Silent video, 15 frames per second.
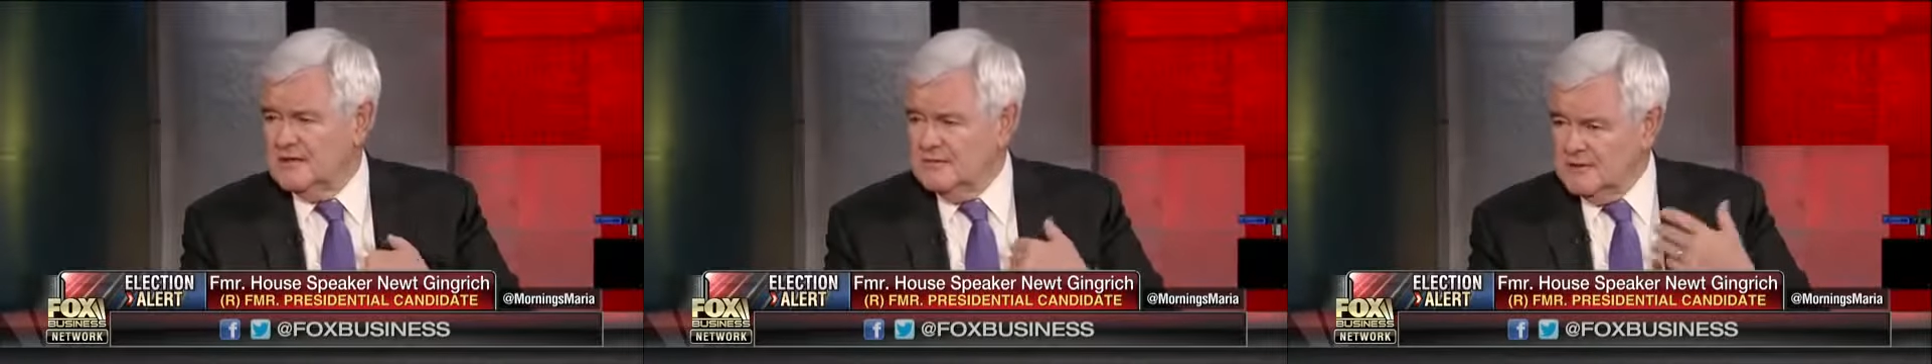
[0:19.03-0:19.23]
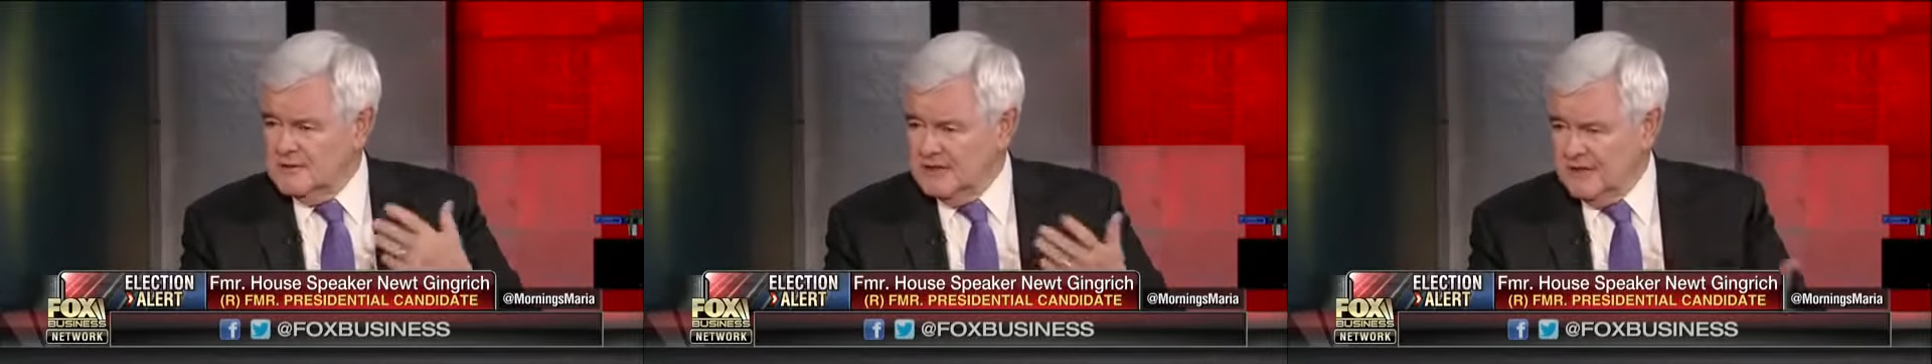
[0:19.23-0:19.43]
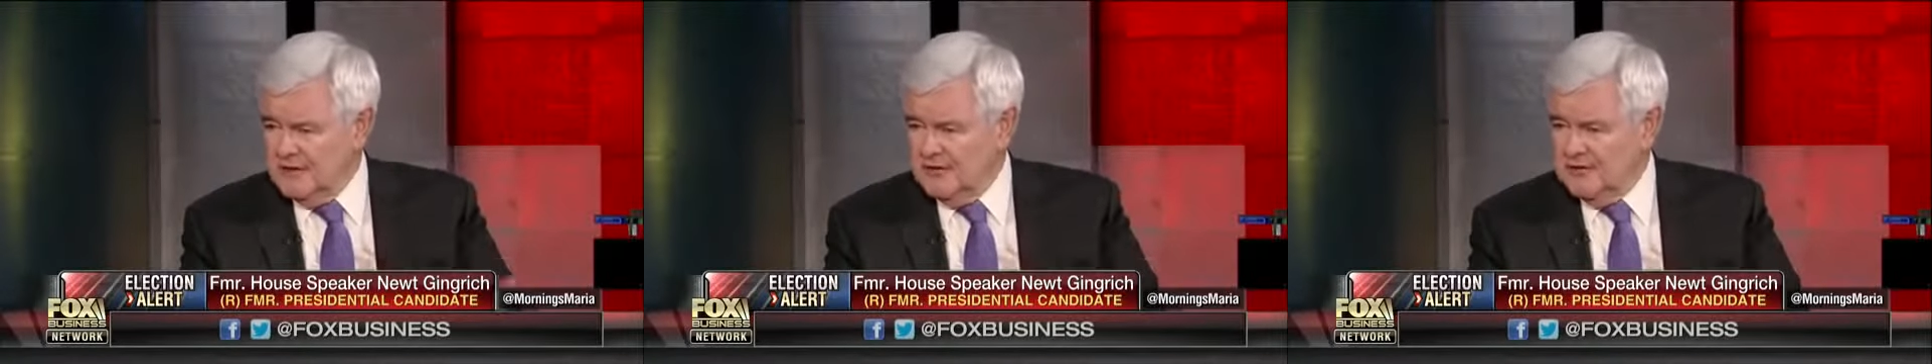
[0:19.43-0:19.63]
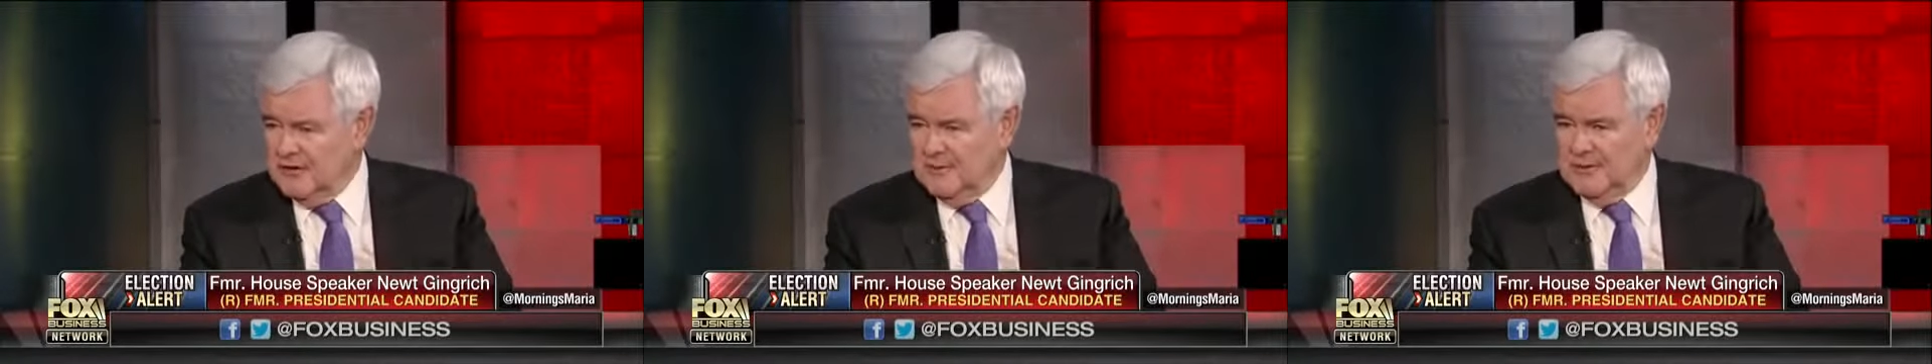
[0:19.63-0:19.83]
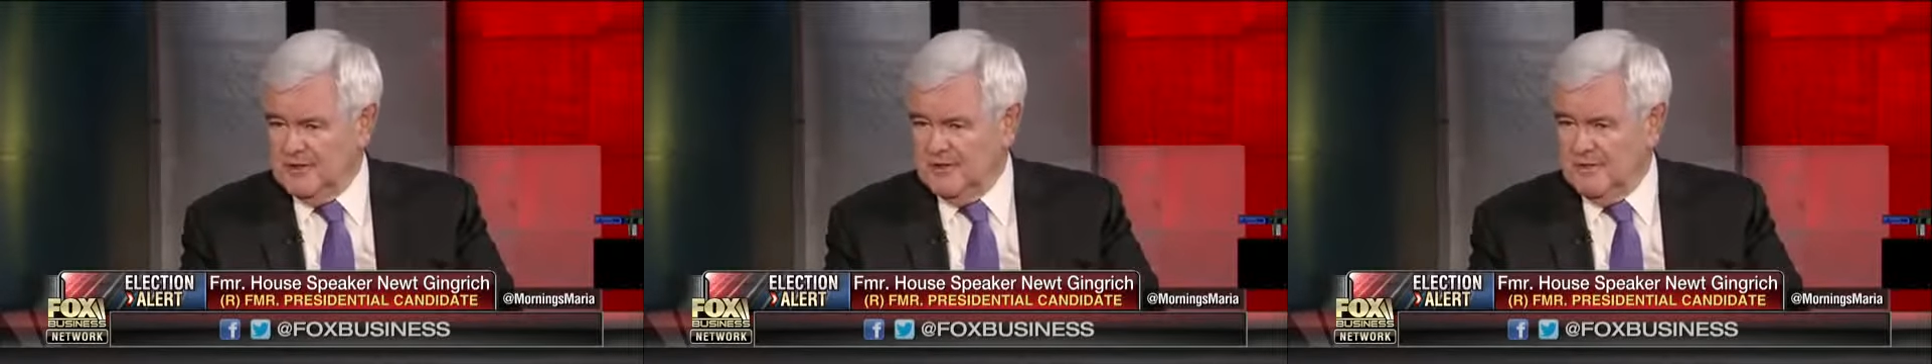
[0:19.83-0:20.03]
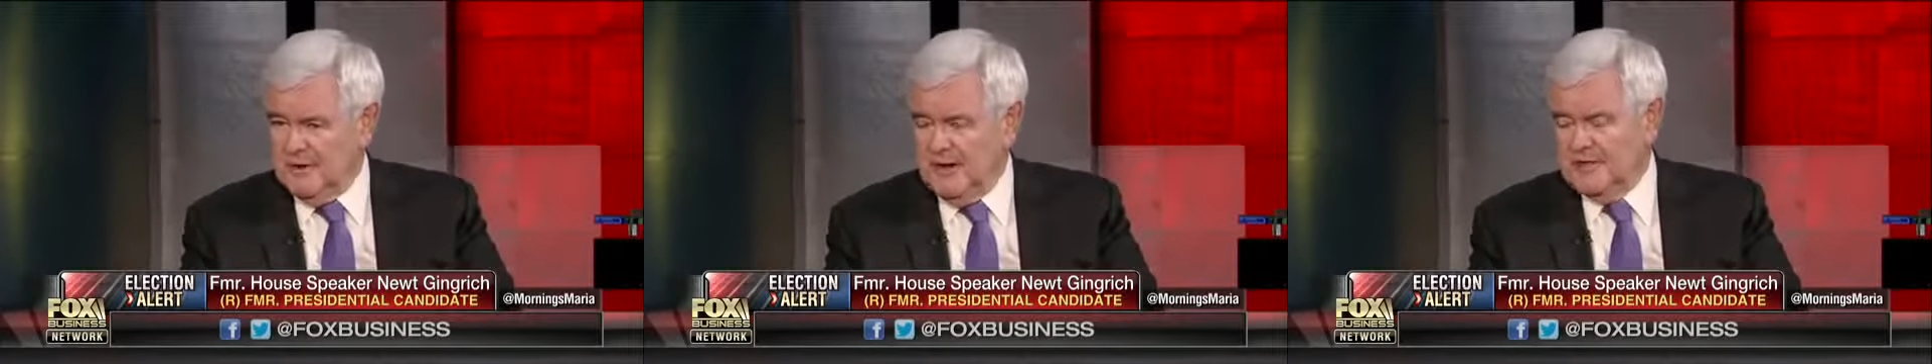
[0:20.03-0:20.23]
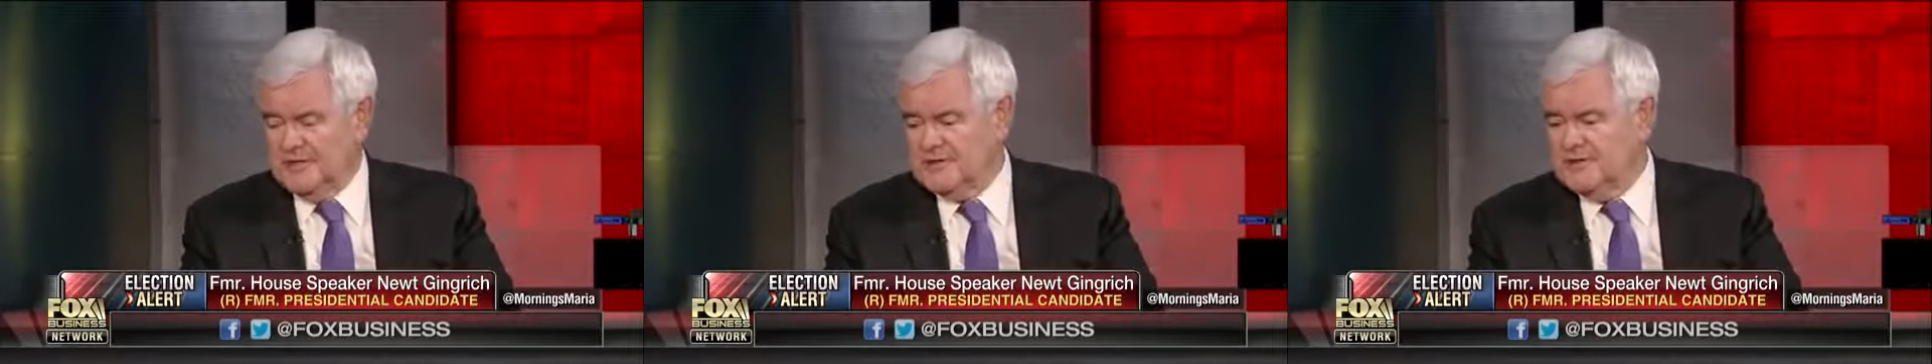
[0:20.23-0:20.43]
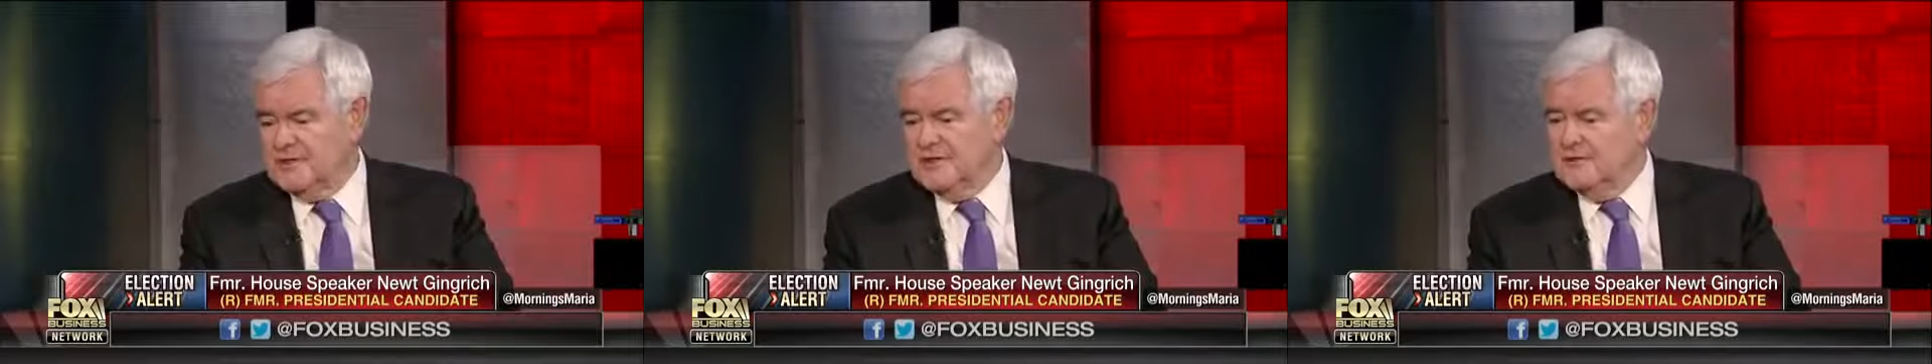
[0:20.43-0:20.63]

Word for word: but Donald Trump in the past